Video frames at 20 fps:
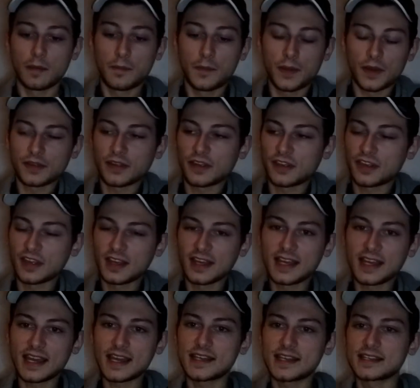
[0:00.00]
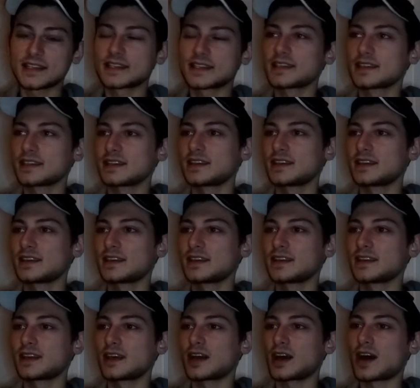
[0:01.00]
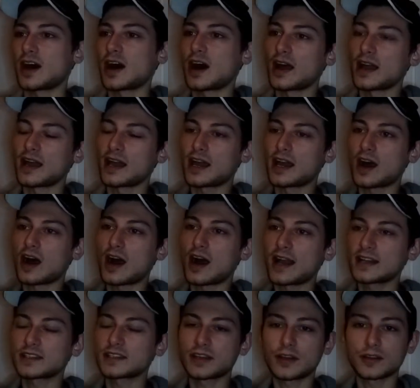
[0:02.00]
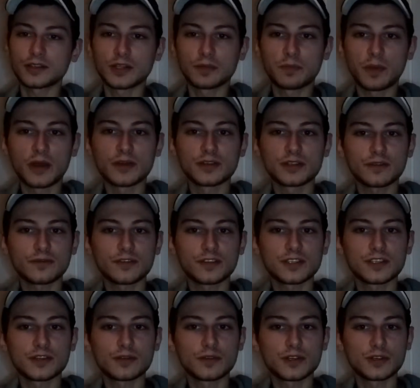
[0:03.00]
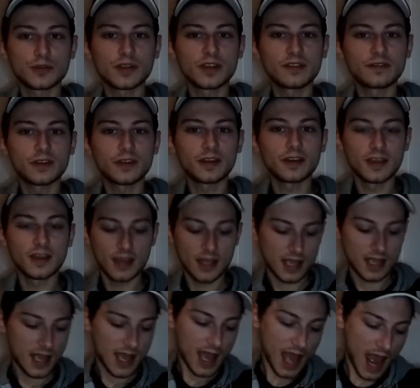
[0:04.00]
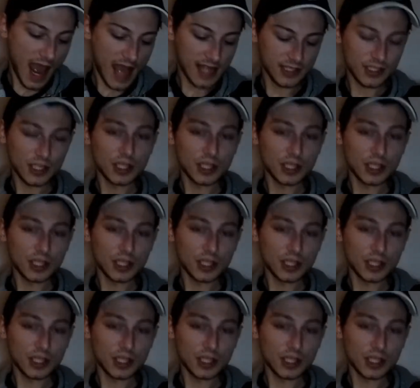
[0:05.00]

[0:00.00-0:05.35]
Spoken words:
But the thing is, I had to go to the post office to retrieve it, and